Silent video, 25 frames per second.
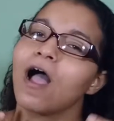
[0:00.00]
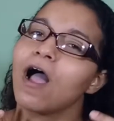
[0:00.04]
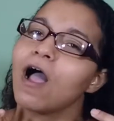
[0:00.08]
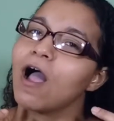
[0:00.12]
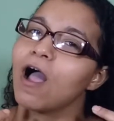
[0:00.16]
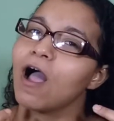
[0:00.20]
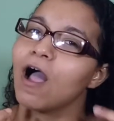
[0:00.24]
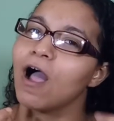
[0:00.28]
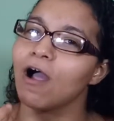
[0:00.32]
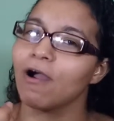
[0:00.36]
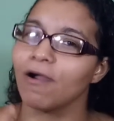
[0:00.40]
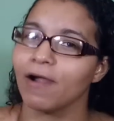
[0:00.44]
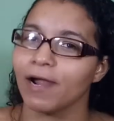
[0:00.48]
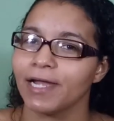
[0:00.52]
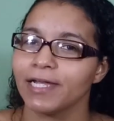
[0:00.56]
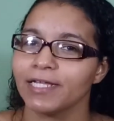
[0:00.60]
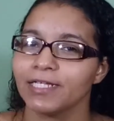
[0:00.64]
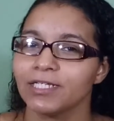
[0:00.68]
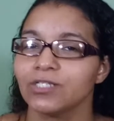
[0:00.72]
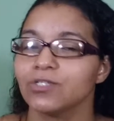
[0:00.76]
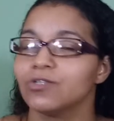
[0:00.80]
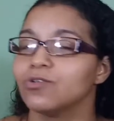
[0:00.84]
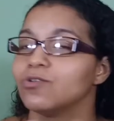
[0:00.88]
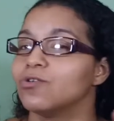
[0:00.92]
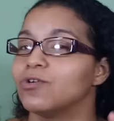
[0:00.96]
All right,
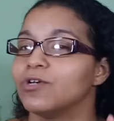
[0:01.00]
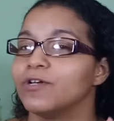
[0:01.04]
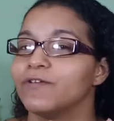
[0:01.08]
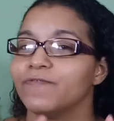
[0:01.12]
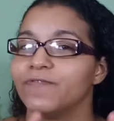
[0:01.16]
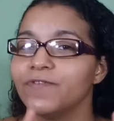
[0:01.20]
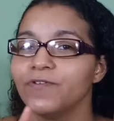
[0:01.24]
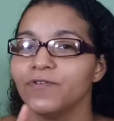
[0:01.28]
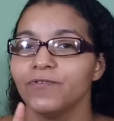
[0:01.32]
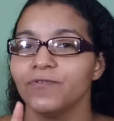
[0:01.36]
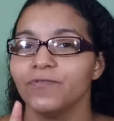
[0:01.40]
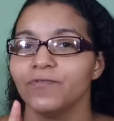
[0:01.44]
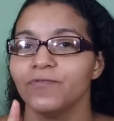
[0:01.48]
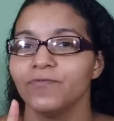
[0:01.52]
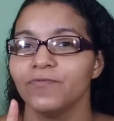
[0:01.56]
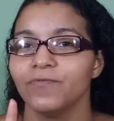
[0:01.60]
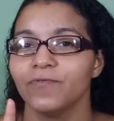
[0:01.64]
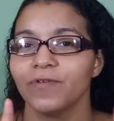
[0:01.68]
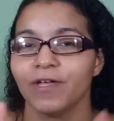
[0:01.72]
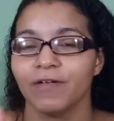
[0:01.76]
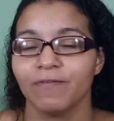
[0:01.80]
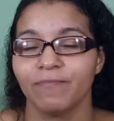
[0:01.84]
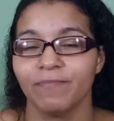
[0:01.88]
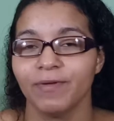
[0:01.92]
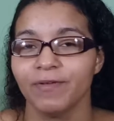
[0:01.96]
so if you
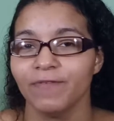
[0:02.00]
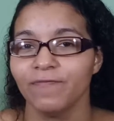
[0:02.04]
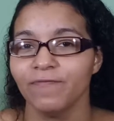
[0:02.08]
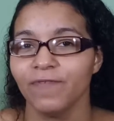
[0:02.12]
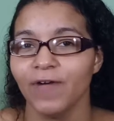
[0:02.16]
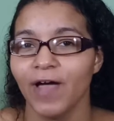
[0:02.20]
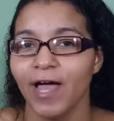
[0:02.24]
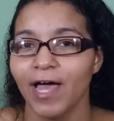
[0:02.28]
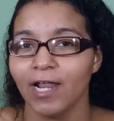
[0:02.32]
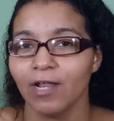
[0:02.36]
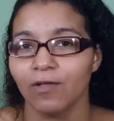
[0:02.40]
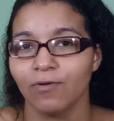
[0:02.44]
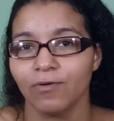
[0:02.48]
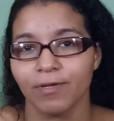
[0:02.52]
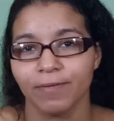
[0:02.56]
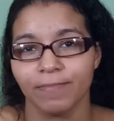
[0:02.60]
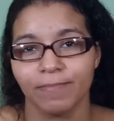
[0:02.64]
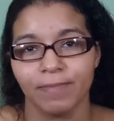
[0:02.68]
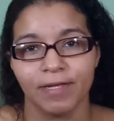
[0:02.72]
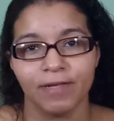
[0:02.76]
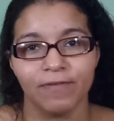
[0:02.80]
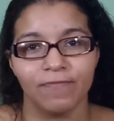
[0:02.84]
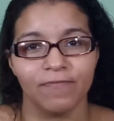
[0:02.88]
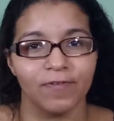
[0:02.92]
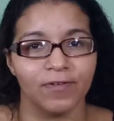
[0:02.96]
have been following
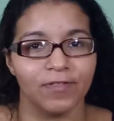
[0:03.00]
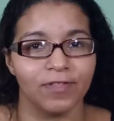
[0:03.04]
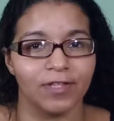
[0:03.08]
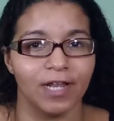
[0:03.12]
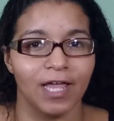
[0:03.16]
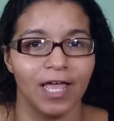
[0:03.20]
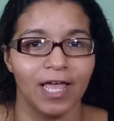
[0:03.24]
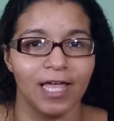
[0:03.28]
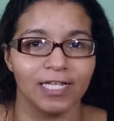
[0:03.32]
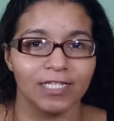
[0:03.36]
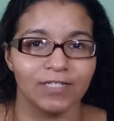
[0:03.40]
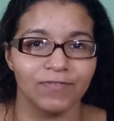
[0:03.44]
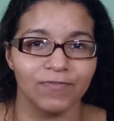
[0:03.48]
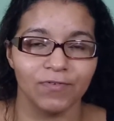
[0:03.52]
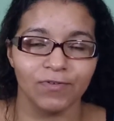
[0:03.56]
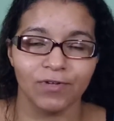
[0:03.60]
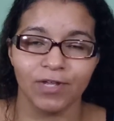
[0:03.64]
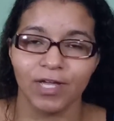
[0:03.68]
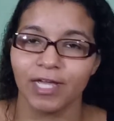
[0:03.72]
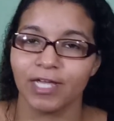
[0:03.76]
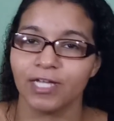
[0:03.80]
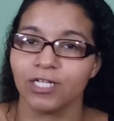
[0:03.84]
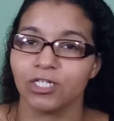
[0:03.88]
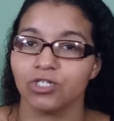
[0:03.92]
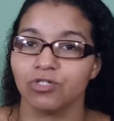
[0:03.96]
me for the last few
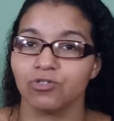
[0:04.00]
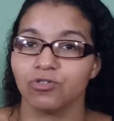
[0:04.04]
days,